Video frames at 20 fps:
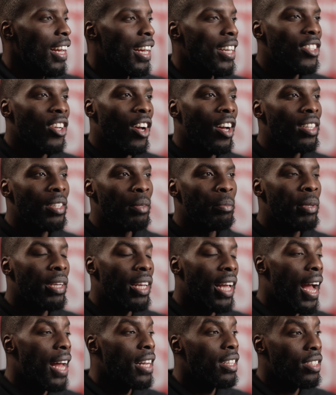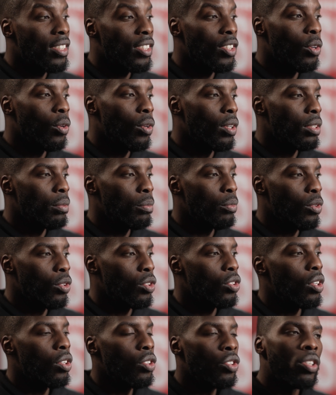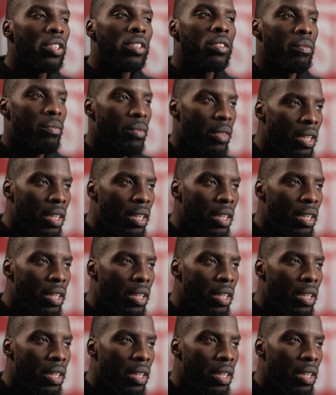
it's hard to beat. And still is more so just